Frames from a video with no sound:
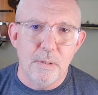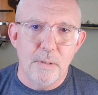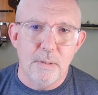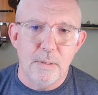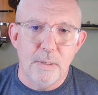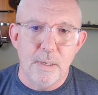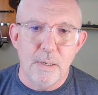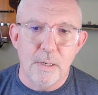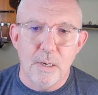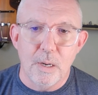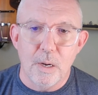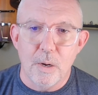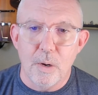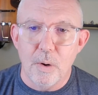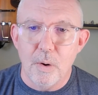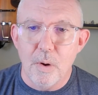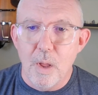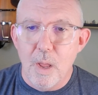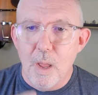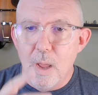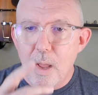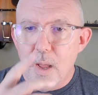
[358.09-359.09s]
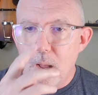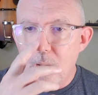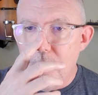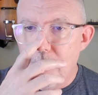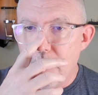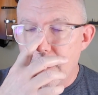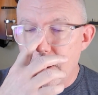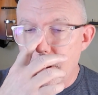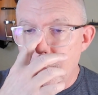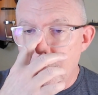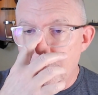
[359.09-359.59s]

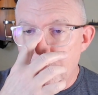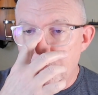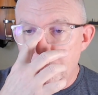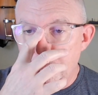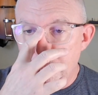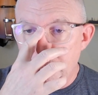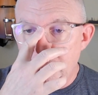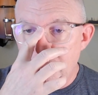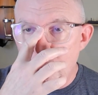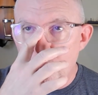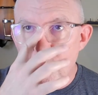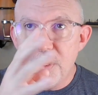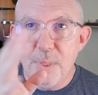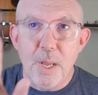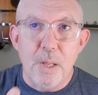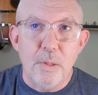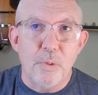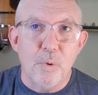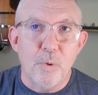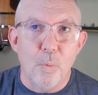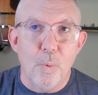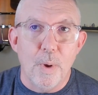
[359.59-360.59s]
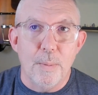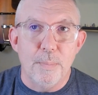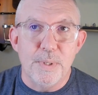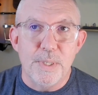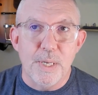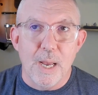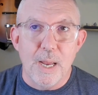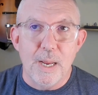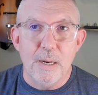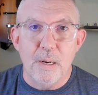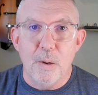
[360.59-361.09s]
but without the
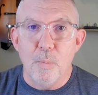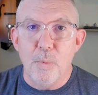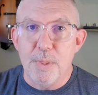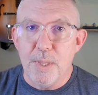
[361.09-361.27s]
website and